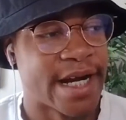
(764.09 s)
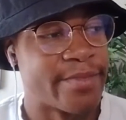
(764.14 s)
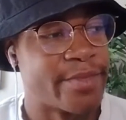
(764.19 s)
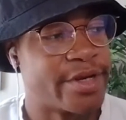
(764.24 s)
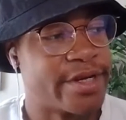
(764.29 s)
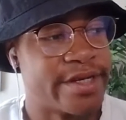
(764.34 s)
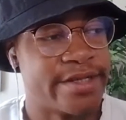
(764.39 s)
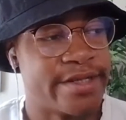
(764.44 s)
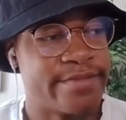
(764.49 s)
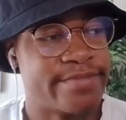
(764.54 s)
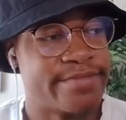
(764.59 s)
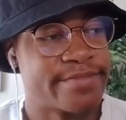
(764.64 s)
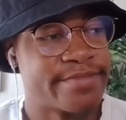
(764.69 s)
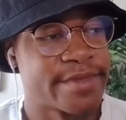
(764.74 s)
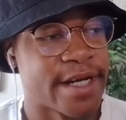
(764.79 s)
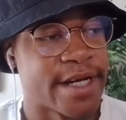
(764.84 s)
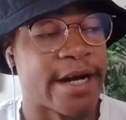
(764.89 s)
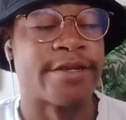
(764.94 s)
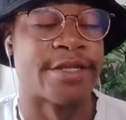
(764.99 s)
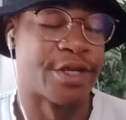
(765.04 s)
I mean,
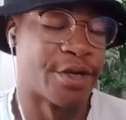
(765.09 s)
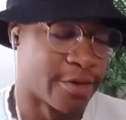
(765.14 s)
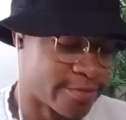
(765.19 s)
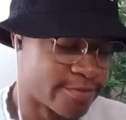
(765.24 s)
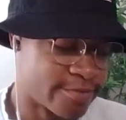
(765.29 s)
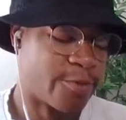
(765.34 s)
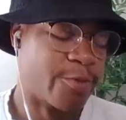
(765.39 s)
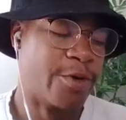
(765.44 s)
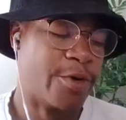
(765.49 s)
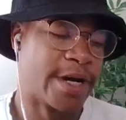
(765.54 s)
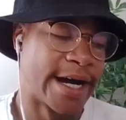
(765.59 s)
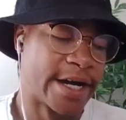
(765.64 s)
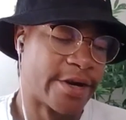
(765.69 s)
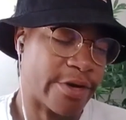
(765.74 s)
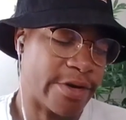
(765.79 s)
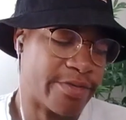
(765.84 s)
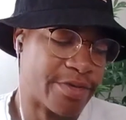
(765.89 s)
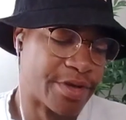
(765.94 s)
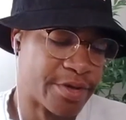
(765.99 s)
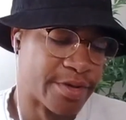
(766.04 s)
so I
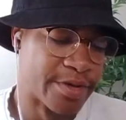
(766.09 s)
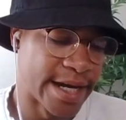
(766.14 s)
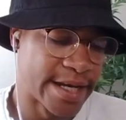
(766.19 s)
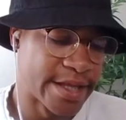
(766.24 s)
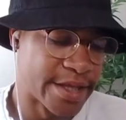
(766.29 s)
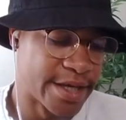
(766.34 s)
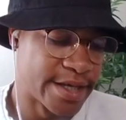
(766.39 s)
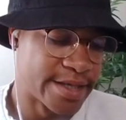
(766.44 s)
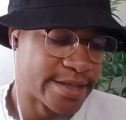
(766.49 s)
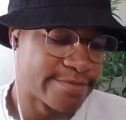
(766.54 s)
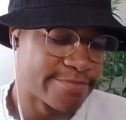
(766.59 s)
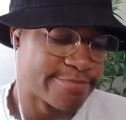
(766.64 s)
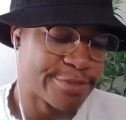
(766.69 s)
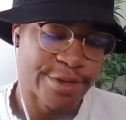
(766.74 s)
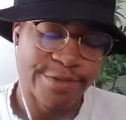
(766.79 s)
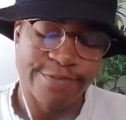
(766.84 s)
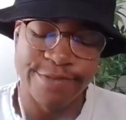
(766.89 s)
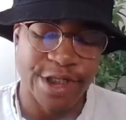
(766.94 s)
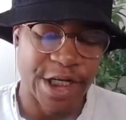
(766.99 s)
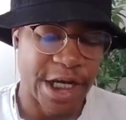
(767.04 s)
agree with you. I think
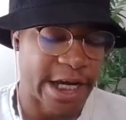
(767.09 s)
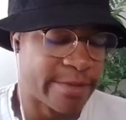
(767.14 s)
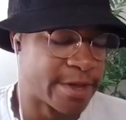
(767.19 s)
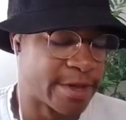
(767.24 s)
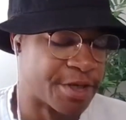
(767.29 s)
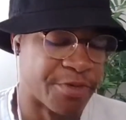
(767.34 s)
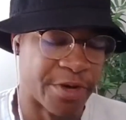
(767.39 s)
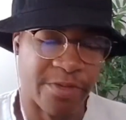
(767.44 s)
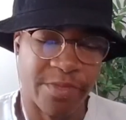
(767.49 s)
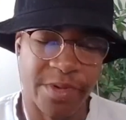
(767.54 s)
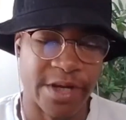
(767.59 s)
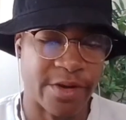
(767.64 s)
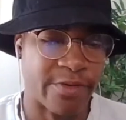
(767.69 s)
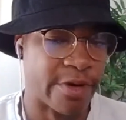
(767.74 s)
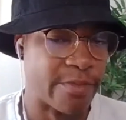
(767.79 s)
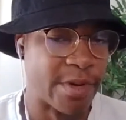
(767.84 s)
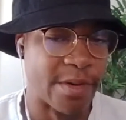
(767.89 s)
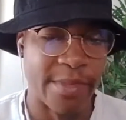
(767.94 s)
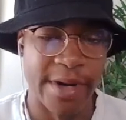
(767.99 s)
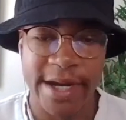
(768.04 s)
Dame doesn't want to be
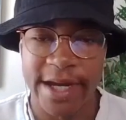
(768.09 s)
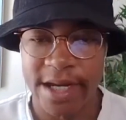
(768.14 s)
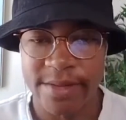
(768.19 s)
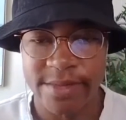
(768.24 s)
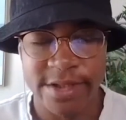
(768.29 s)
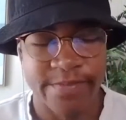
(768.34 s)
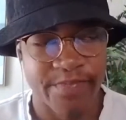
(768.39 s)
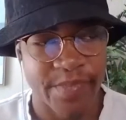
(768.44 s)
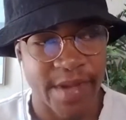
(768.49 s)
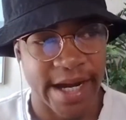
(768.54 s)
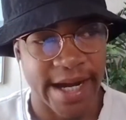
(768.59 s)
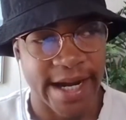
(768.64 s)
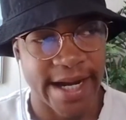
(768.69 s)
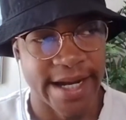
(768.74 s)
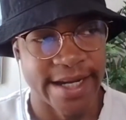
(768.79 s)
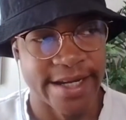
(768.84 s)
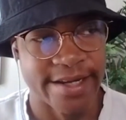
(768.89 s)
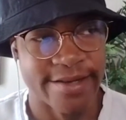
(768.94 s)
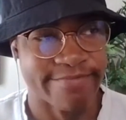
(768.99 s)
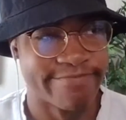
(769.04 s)
anywhere but Miami.
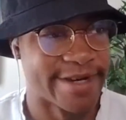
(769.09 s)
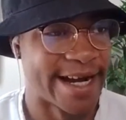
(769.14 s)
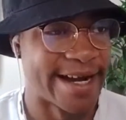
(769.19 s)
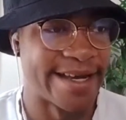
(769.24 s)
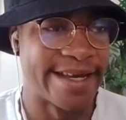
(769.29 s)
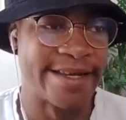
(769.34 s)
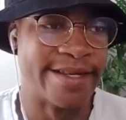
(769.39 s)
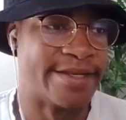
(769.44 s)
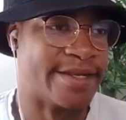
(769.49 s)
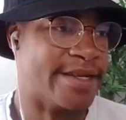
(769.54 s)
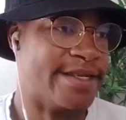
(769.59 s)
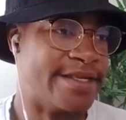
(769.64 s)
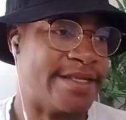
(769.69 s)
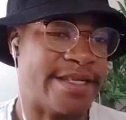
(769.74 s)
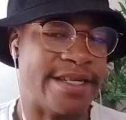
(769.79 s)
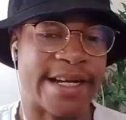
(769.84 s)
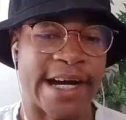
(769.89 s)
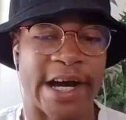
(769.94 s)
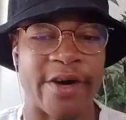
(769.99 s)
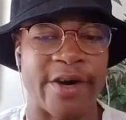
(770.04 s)
I easily
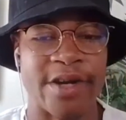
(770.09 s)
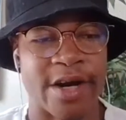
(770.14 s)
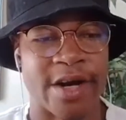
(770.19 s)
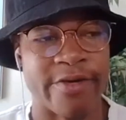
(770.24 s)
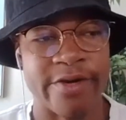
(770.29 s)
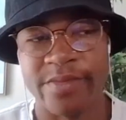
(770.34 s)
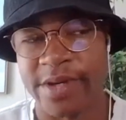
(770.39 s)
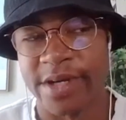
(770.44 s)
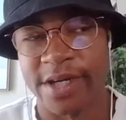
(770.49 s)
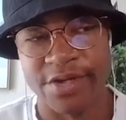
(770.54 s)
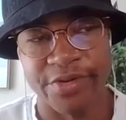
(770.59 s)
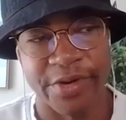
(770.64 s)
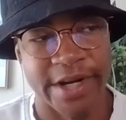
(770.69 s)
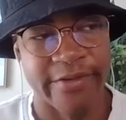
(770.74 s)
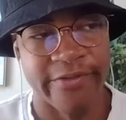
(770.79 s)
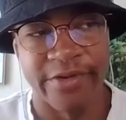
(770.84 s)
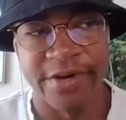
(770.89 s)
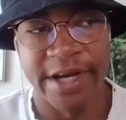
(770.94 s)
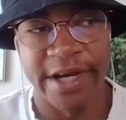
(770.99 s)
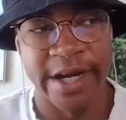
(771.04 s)
see Kyle Lowry being
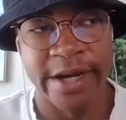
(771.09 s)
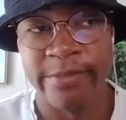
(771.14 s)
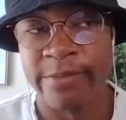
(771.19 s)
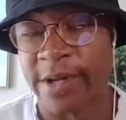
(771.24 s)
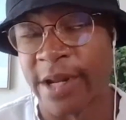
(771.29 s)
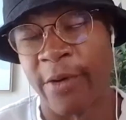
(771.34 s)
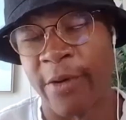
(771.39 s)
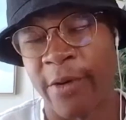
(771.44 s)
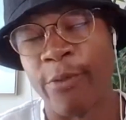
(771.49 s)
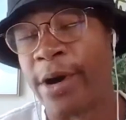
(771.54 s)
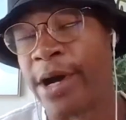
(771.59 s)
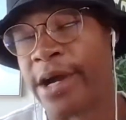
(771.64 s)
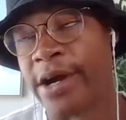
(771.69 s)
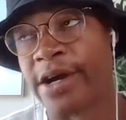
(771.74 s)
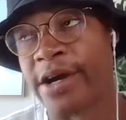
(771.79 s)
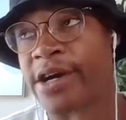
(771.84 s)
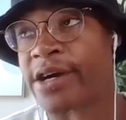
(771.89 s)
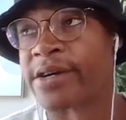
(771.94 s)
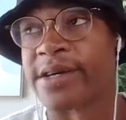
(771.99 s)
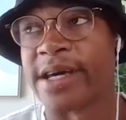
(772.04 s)
traded for Dame. Now,
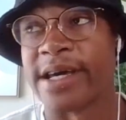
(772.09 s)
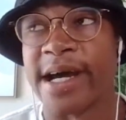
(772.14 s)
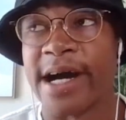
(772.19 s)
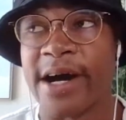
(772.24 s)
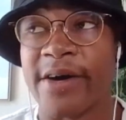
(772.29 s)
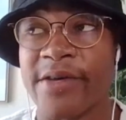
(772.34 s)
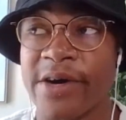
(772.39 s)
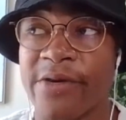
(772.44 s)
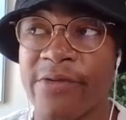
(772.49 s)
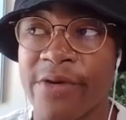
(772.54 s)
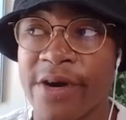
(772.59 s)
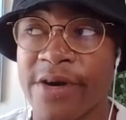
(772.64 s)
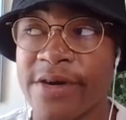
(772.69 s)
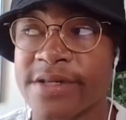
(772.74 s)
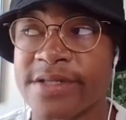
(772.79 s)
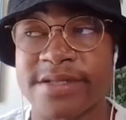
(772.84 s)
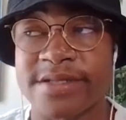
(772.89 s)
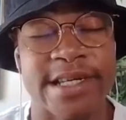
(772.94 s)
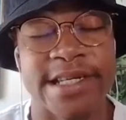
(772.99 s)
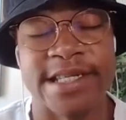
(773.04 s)
where and how that
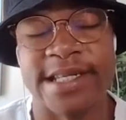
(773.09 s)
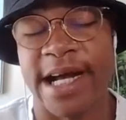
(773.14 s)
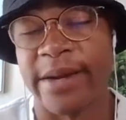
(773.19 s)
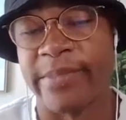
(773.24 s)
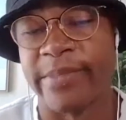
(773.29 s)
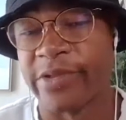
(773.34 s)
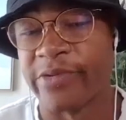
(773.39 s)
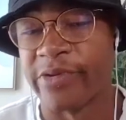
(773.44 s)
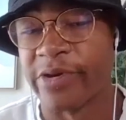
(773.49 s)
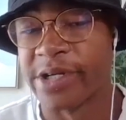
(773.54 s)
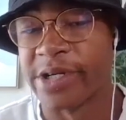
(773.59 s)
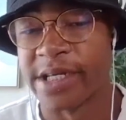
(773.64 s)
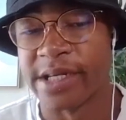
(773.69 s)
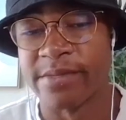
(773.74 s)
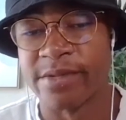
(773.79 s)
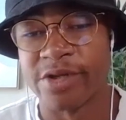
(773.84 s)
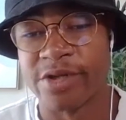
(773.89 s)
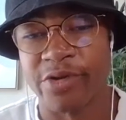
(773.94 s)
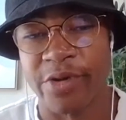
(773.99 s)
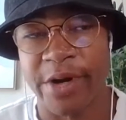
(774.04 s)
works, it's got to be a
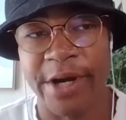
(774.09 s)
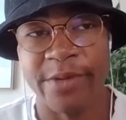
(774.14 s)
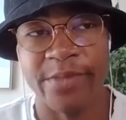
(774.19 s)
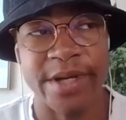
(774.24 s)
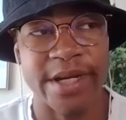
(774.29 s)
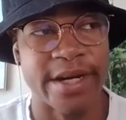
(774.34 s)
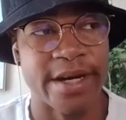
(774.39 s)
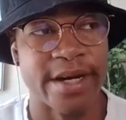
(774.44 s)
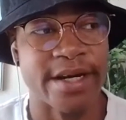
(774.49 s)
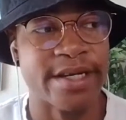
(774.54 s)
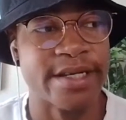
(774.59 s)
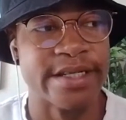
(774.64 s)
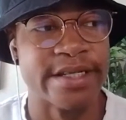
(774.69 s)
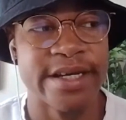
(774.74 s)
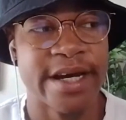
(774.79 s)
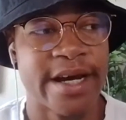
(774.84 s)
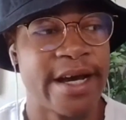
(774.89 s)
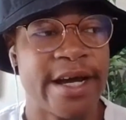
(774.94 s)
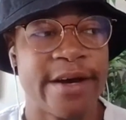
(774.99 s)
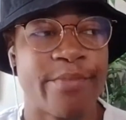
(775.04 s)
3-team trade
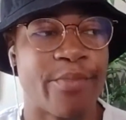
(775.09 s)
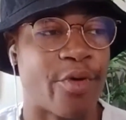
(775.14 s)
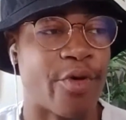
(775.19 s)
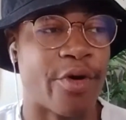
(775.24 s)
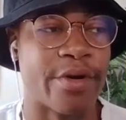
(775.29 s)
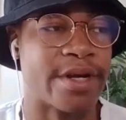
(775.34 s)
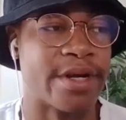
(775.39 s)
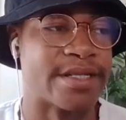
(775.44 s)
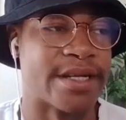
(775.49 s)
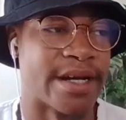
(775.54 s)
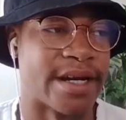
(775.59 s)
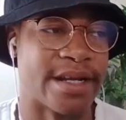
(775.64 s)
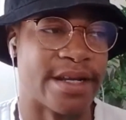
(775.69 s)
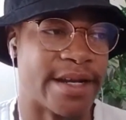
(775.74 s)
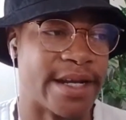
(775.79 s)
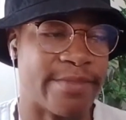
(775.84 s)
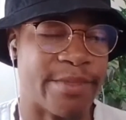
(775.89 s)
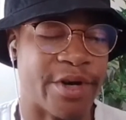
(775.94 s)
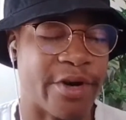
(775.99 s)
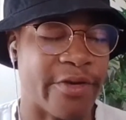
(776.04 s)
because Portland's not going to
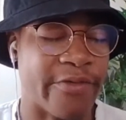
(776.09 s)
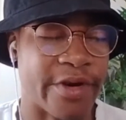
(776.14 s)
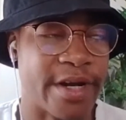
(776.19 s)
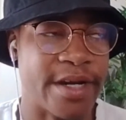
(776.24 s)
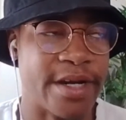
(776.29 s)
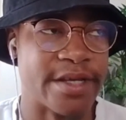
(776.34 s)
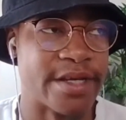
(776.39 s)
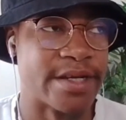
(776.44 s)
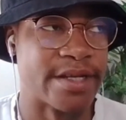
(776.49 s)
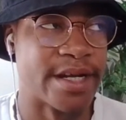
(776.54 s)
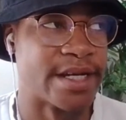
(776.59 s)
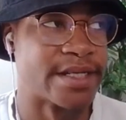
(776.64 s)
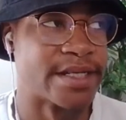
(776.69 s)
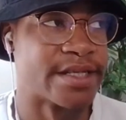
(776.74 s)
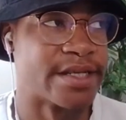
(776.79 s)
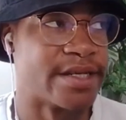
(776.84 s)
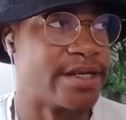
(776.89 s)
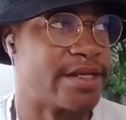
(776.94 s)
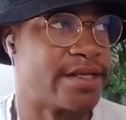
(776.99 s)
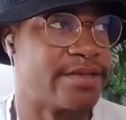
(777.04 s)
let him go for anything less
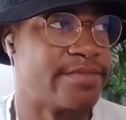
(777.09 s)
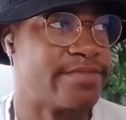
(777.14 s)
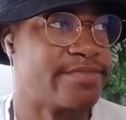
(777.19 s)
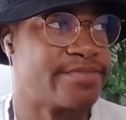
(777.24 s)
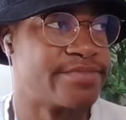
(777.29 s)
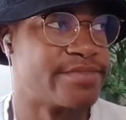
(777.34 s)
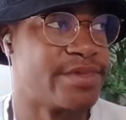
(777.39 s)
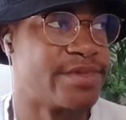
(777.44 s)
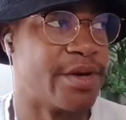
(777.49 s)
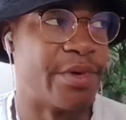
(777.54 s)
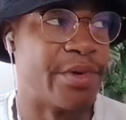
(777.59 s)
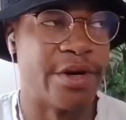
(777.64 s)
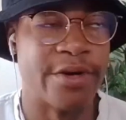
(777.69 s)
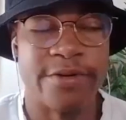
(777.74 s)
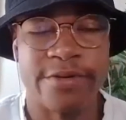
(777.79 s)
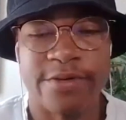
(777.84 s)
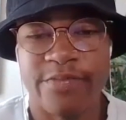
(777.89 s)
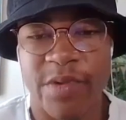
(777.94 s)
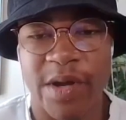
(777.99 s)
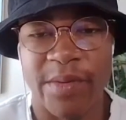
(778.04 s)
than the
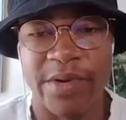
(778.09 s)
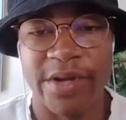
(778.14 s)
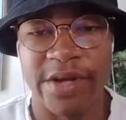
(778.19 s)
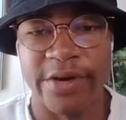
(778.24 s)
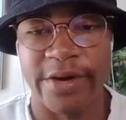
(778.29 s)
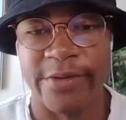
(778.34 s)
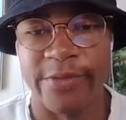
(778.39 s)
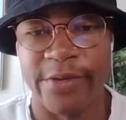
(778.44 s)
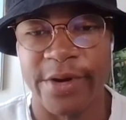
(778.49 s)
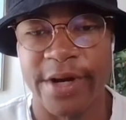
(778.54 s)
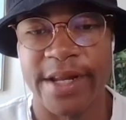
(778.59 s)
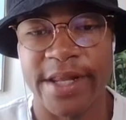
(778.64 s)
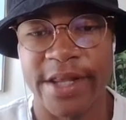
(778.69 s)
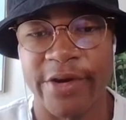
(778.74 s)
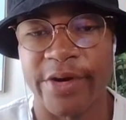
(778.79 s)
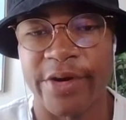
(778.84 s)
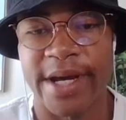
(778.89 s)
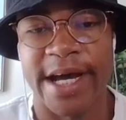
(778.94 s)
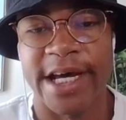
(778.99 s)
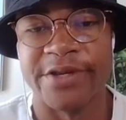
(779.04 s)
boat. I mean, they're going
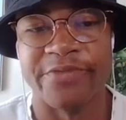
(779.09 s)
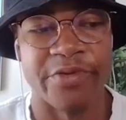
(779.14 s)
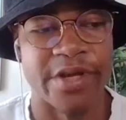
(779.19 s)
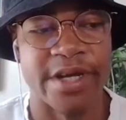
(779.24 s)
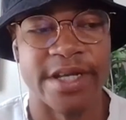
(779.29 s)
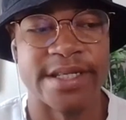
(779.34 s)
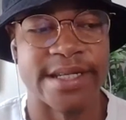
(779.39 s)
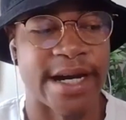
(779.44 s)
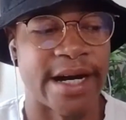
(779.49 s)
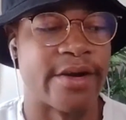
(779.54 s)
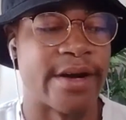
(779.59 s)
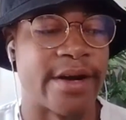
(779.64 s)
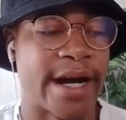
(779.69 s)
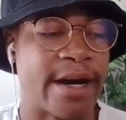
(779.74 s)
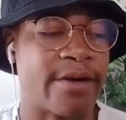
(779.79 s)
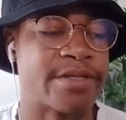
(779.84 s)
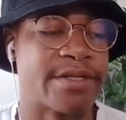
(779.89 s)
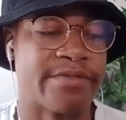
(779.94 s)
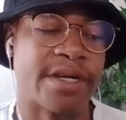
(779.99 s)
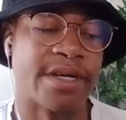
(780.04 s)
to ask for the entire
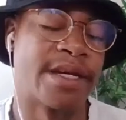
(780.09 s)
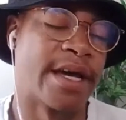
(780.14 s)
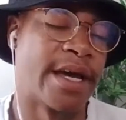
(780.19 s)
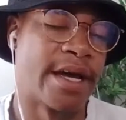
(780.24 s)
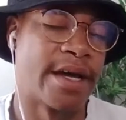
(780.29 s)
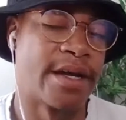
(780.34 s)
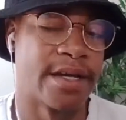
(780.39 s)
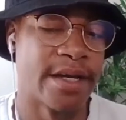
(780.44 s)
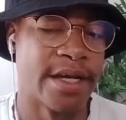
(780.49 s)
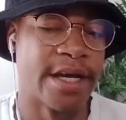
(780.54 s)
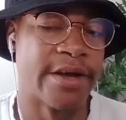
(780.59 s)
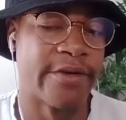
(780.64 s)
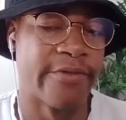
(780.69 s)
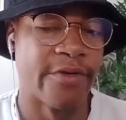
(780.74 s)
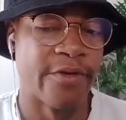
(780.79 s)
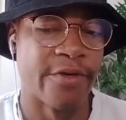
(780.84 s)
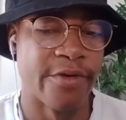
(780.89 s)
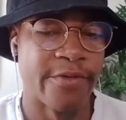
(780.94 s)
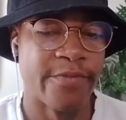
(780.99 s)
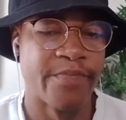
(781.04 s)
house if they can and get it
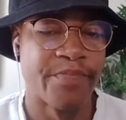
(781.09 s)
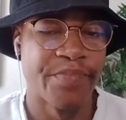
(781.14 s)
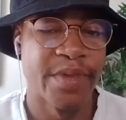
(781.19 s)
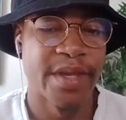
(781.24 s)
for it.